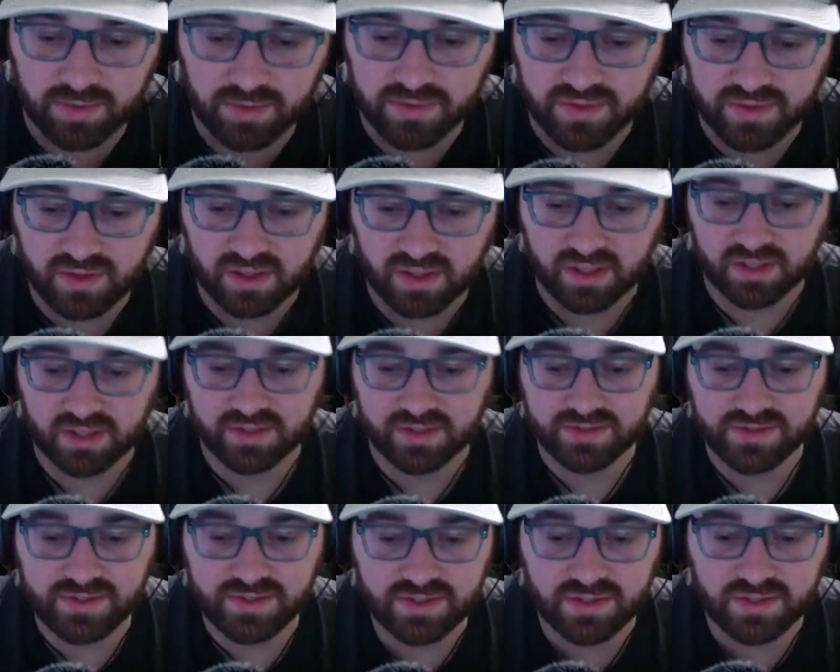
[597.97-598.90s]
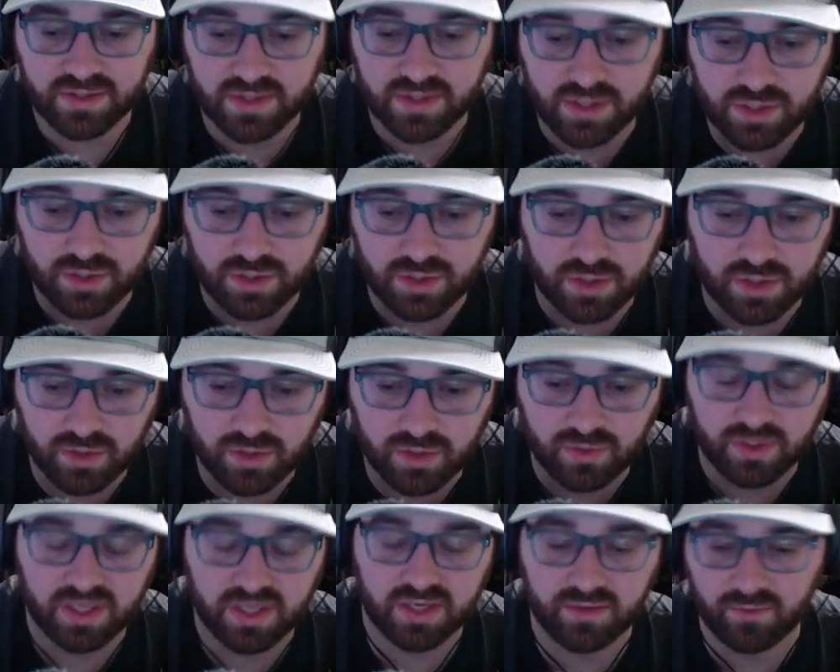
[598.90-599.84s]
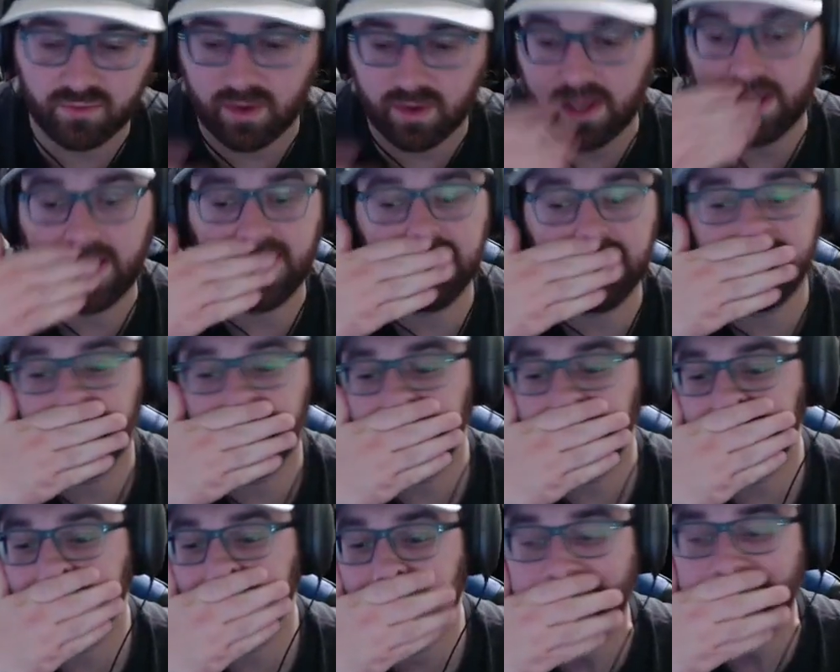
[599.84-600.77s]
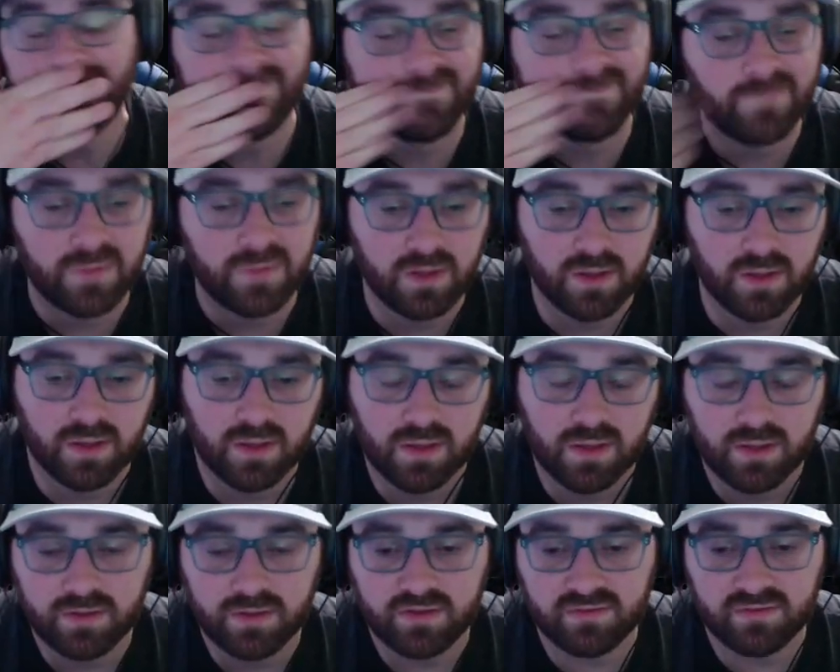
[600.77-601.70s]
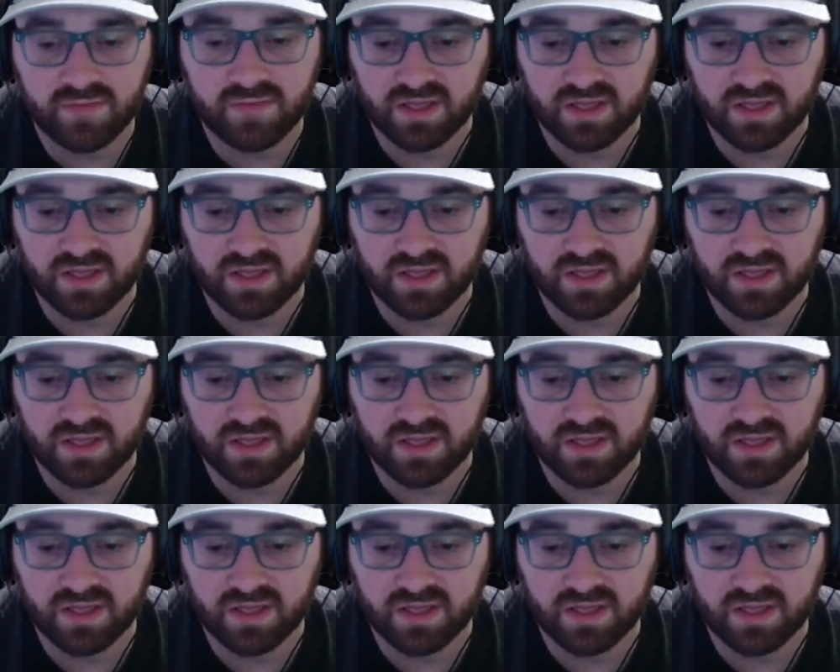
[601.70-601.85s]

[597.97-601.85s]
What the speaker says: things that you can do in raid to make